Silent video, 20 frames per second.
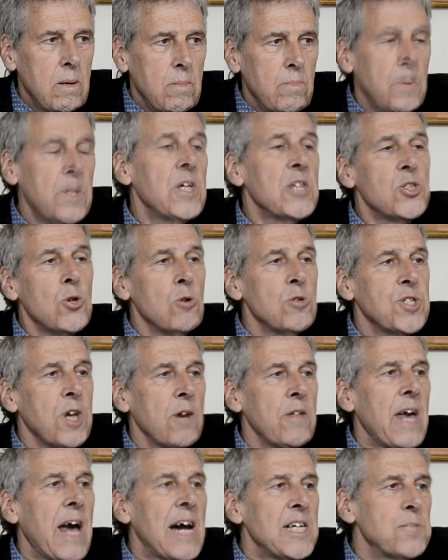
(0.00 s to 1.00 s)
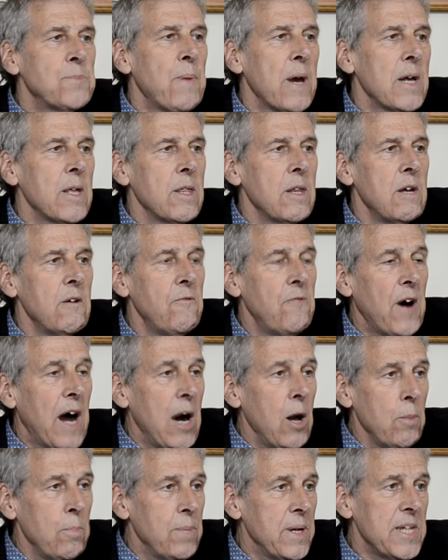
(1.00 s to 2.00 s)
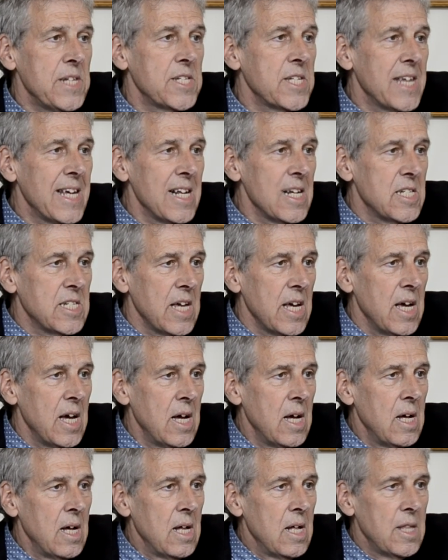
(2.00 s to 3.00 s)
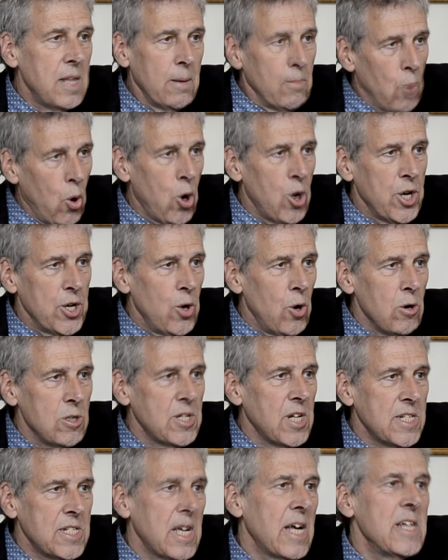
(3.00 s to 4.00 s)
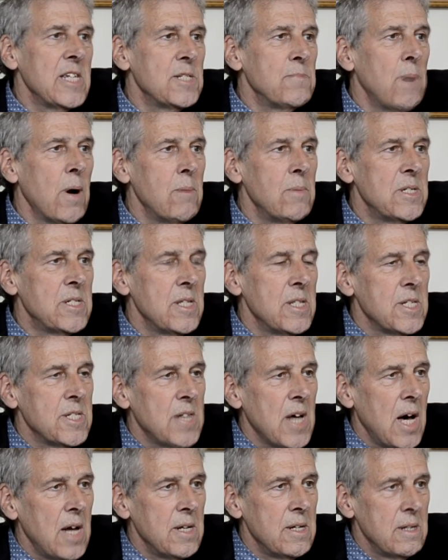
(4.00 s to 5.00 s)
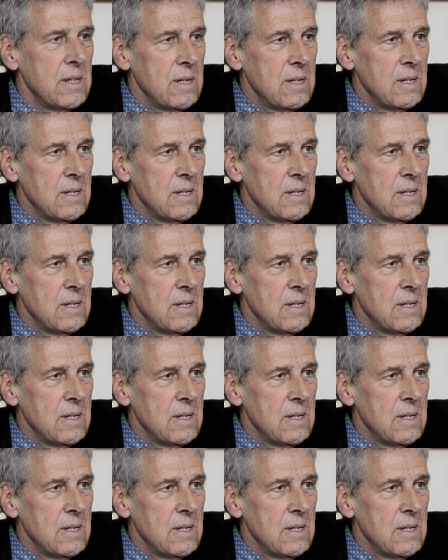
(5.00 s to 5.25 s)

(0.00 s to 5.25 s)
But there's also the aspect that if Fowl pleads guilty, then Morganhall doesn't get his moment in the sun.